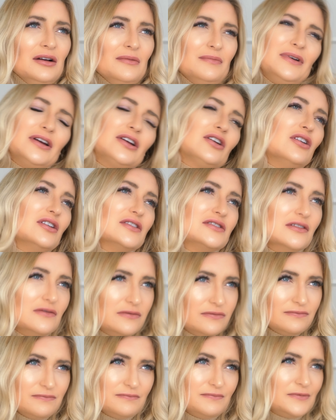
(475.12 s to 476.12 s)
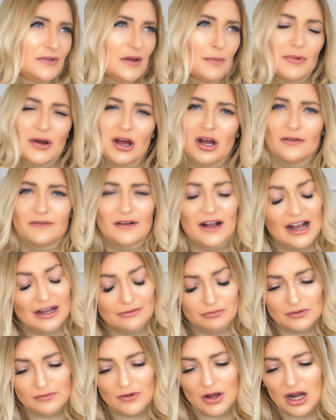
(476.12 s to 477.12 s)
because of the birth I
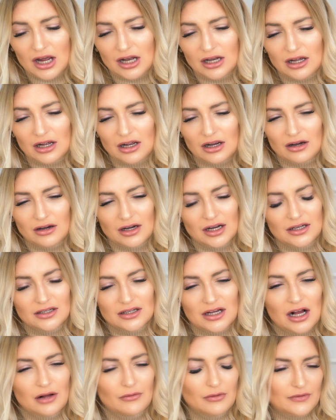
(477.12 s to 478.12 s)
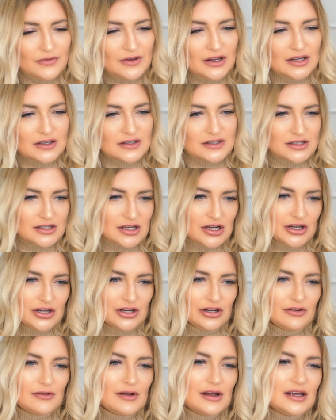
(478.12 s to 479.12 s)
had with Isla and other things.
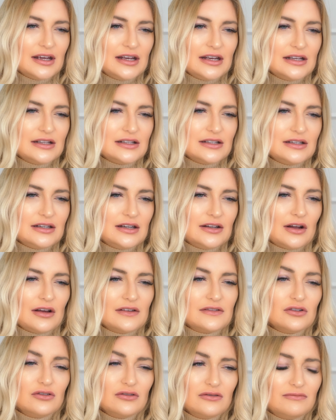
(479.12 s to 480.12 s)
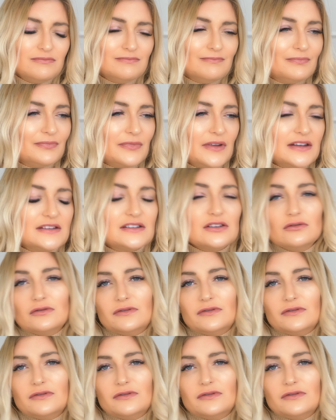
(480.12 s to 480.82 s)
So it's all